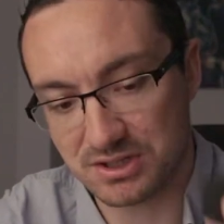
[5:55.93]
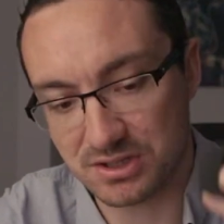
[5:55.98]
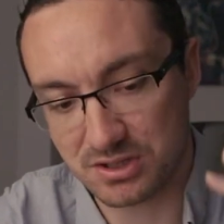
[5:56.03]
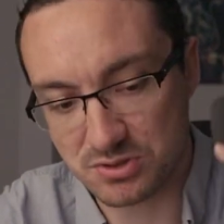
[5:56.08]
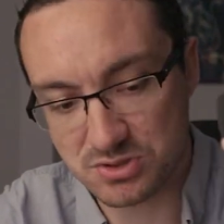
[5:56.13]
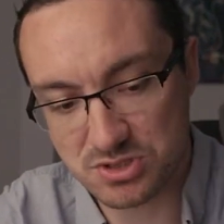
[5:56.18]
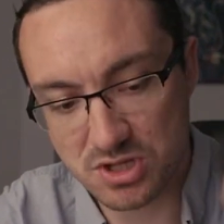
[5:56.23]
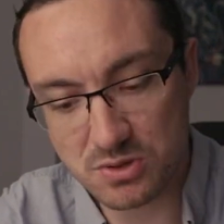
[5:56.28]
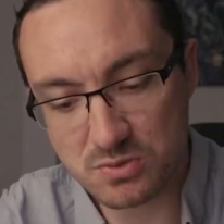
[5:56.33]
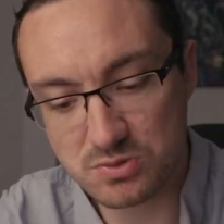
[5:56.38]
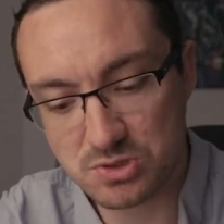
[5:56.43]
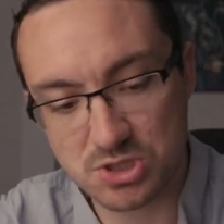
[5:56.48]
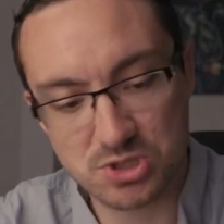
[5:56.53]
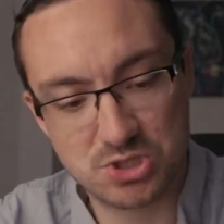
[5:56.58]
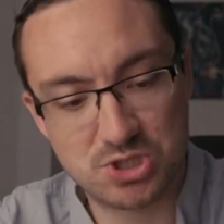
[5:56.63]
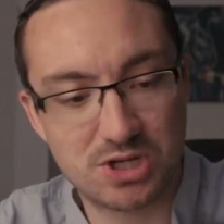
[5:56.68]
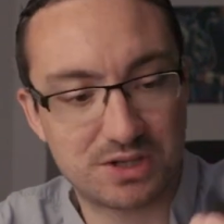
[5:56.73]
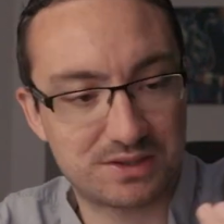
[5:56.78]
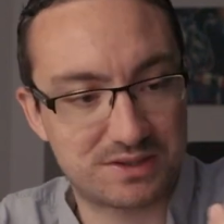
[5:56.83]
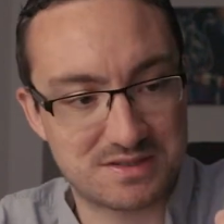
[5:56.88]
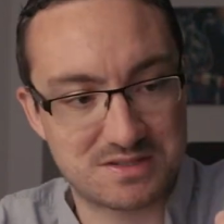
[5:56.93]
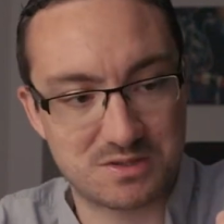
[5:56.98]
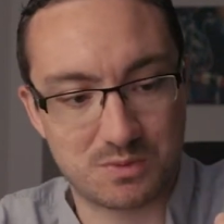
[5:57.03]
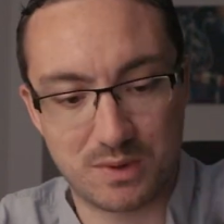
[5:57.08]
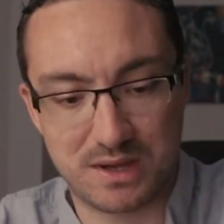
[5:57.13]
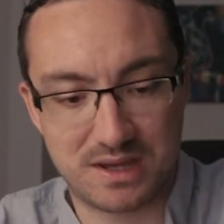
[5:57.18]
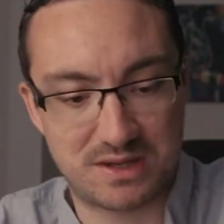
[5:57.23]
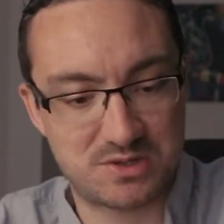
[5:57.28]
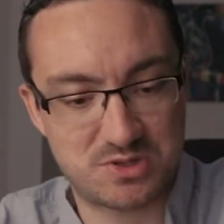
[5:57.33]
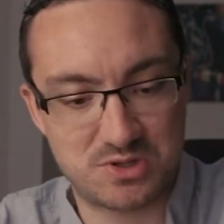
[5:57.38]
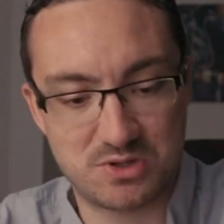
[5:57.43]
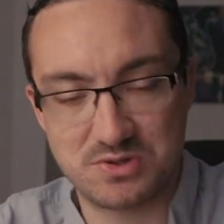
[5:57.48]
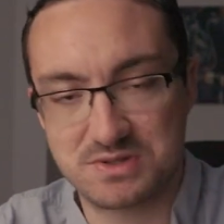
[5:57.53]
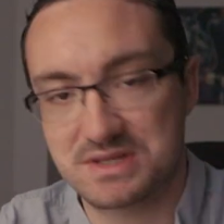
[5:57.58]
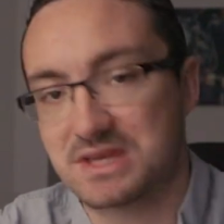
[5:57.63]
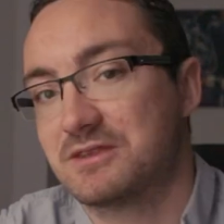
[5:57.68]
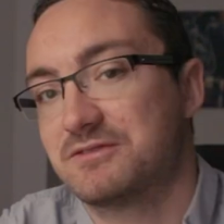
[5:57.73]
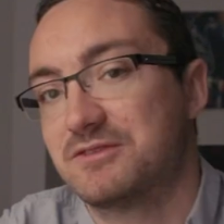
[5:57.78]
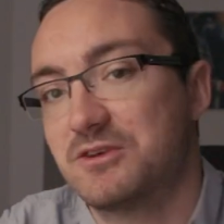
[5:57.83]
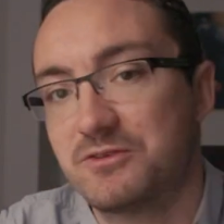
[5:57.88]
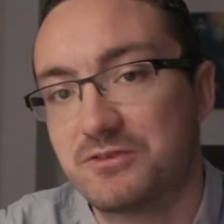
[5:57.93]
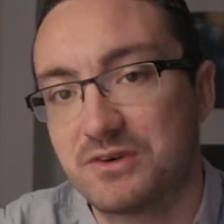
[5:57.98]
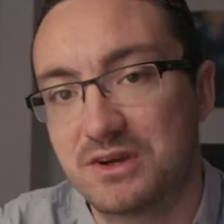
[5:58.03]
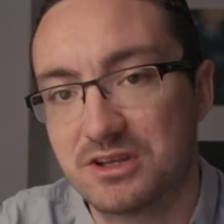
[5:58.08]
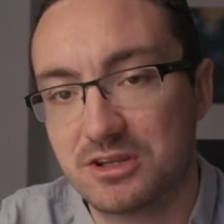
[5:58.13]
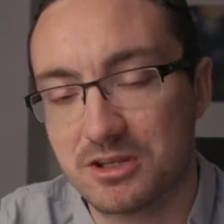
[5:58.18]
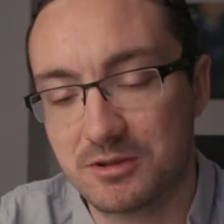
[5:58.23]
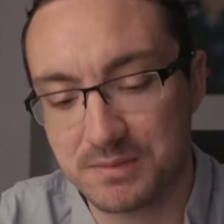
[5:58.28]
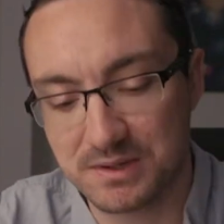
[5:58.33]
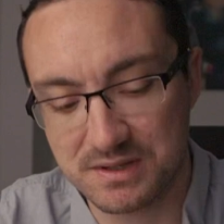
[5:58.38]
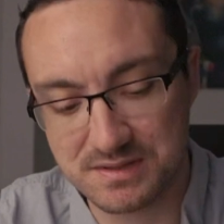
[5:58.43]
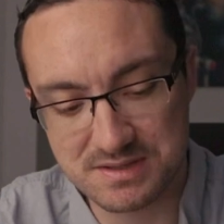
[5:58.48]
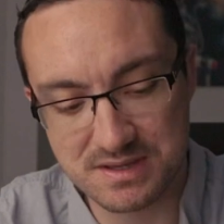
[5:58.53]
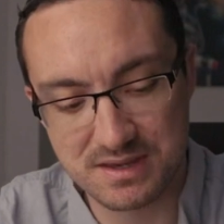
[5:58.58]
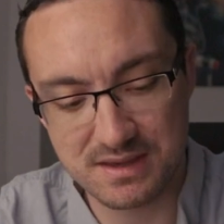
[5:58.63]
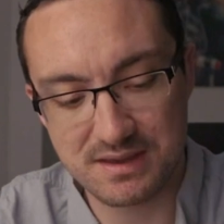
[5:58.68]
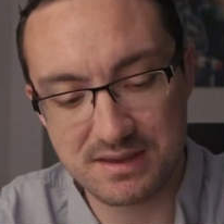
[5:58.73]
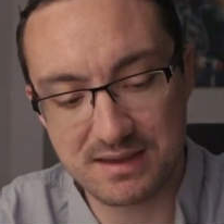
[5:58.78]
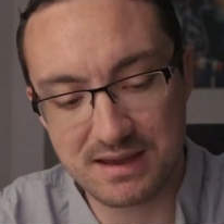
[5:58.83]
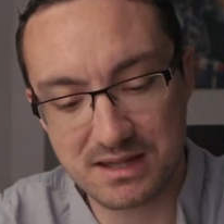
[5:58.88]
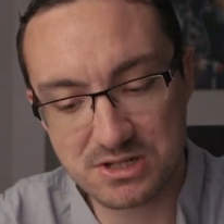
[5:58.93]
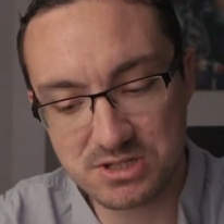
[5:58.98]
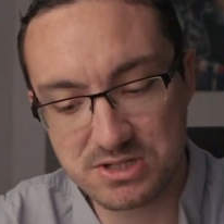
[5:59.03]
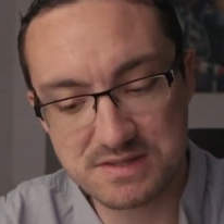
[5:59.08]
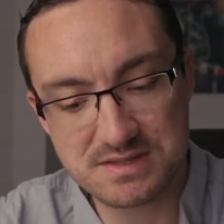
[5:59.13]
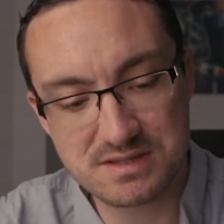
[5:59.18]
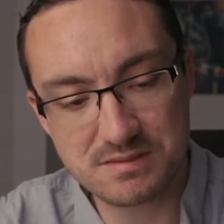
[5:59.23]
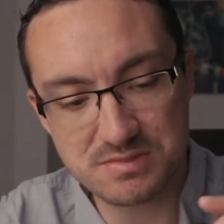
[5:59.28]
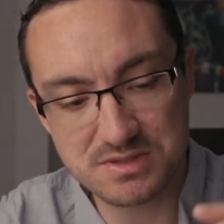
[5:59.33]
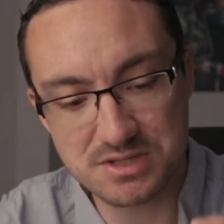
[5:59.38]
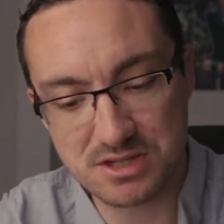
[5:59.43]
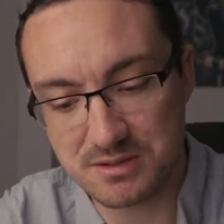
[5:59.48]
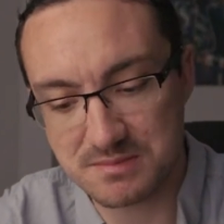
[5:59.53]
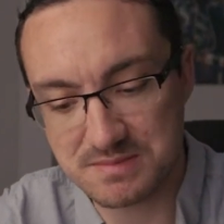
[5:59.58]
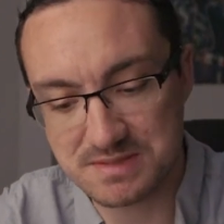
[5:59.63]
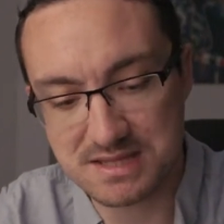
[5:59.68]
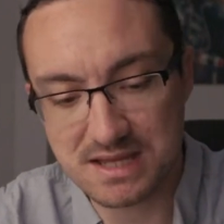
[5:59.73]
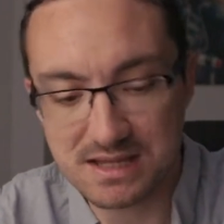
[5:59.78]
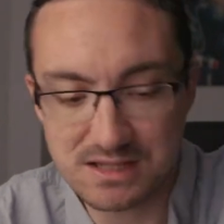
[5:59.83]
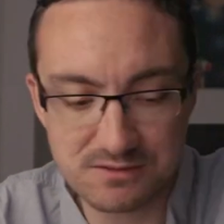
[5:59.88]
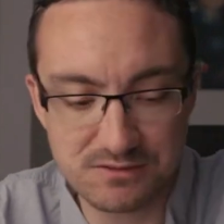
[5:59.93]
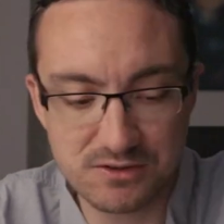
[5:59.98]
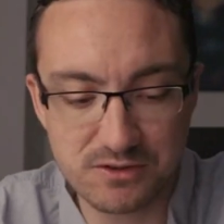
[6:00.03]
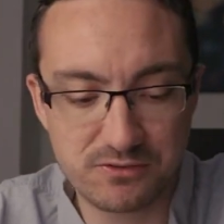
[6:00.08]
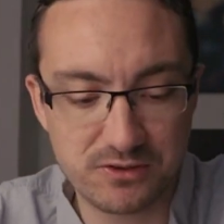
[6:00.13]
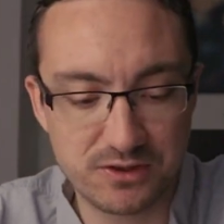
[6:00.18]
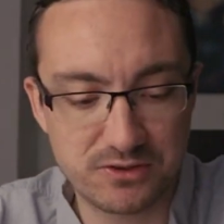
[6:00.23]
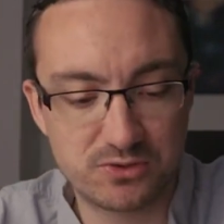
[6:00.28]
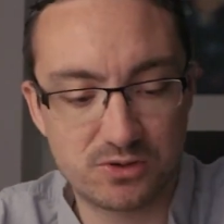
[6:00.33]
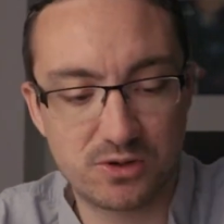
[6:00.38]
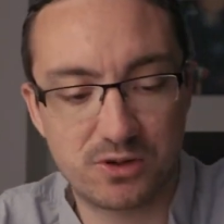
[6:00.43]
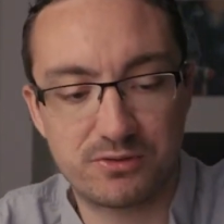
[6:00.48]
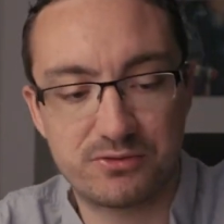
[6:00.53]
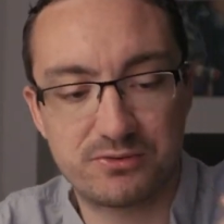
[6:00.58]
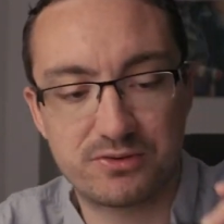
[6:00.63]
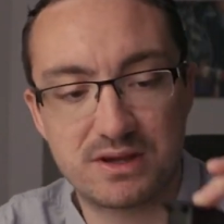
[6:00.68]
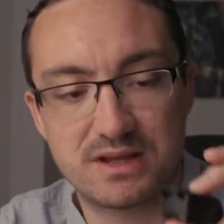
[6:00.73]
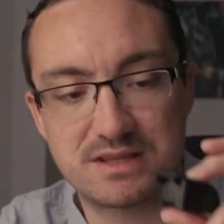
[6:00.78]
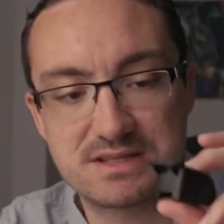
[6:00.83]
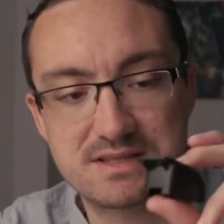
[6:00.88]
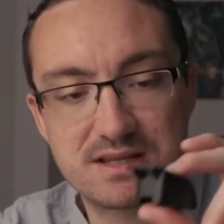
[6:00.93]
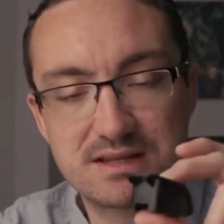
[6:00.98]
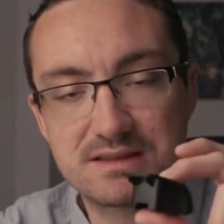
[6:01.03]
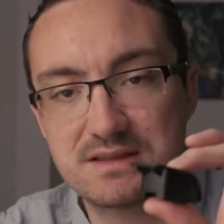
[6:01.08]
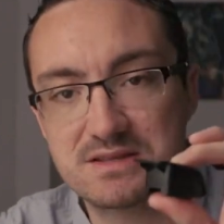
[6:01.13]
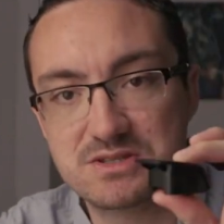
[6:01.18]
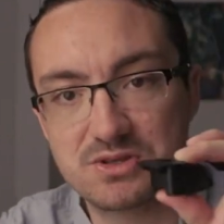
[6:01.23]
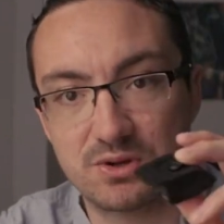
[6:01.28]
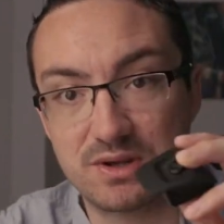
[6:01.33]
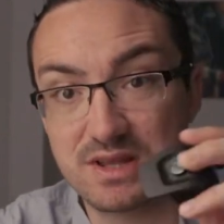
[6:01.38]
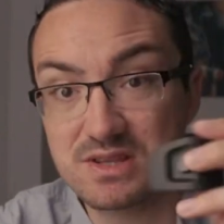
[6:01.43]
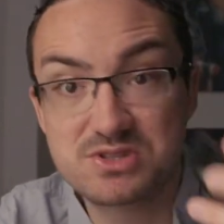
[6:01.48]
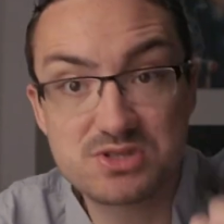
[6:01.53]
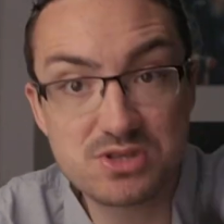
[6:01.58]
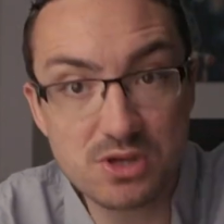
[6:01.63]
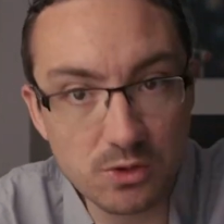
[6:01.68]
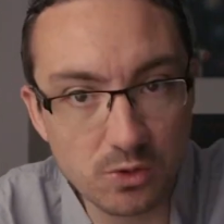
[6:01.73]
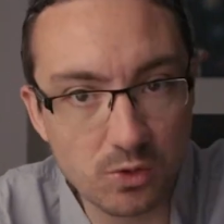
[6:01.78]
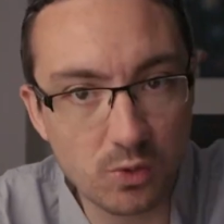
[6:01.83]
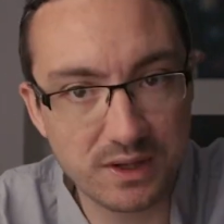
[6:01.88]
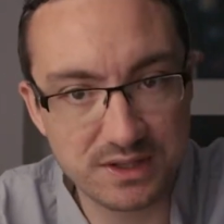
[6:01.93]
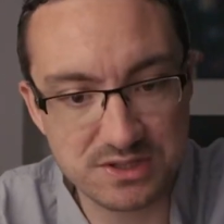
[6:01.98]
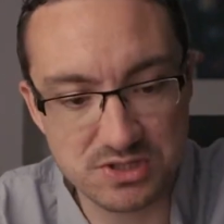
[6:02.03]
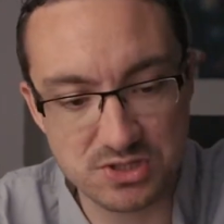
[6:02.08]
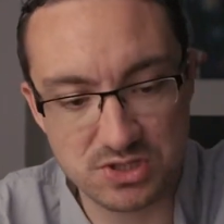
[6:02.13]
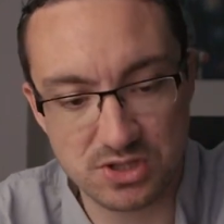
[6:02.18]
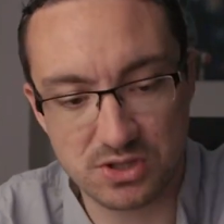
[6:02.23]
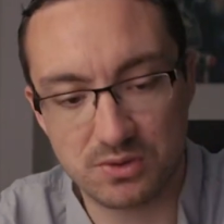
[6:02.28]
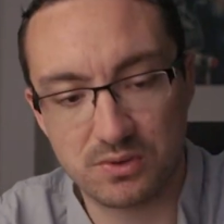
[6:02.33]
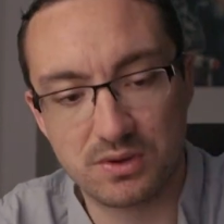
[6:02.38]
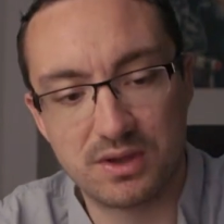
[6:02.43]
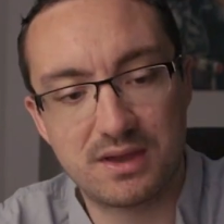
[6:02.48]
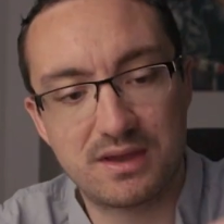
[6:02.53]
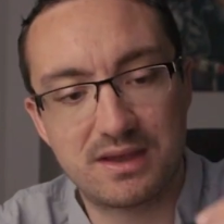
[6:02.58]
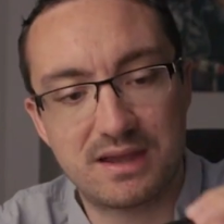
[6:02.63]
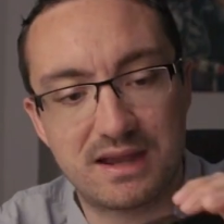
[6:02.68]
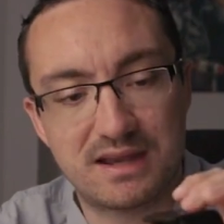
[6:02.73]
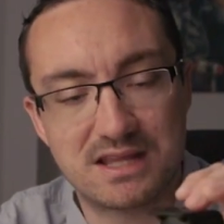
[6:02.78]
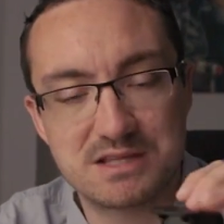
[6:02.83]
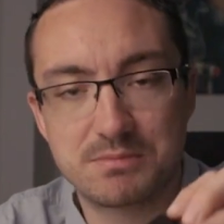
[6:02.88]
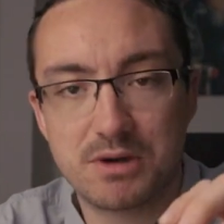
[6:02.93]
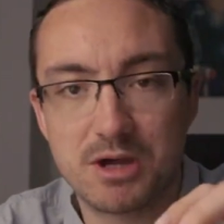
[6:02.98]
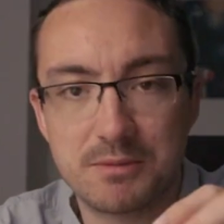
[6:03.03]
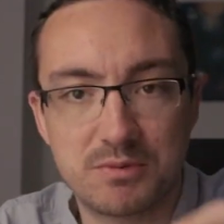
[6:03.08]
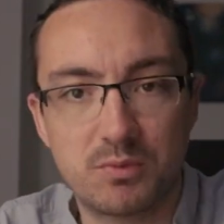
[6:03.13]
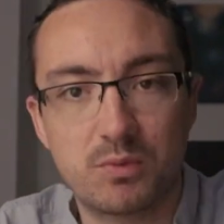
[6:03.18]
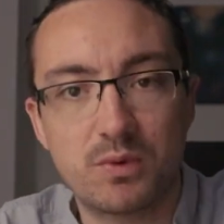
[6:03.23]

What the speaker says: You know, don't just chuck this away as soon as you get the viewfinder, because actually sometimes taking the viewfinder off and sticking this on is so quick to do, and it might be